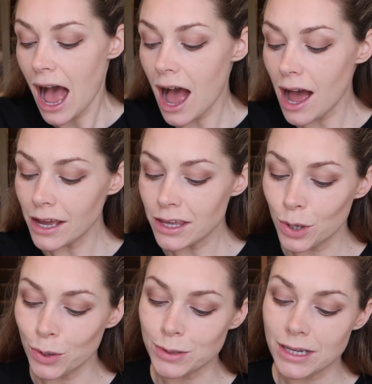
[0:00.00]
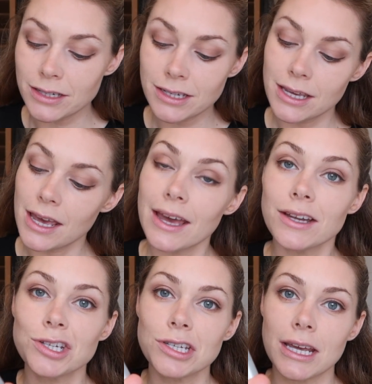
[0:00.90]
I use a
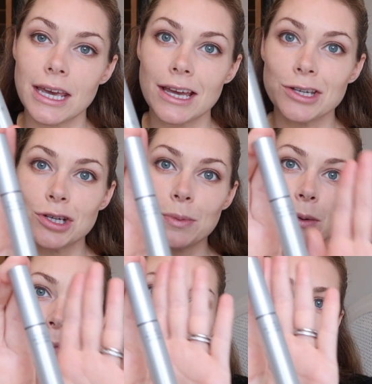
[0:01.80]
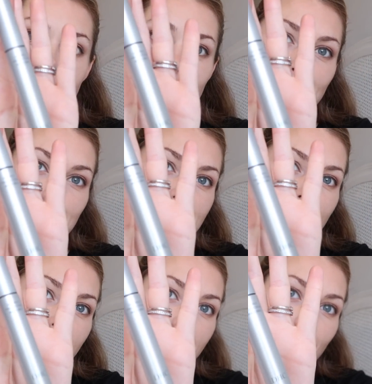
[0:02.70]
DHC Double Protection
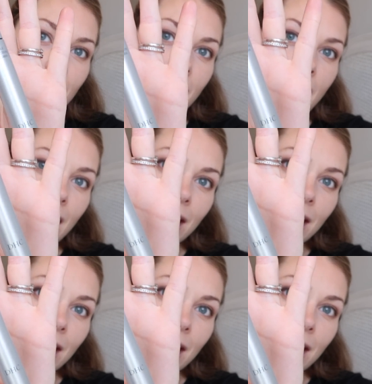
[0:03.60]
Mascara.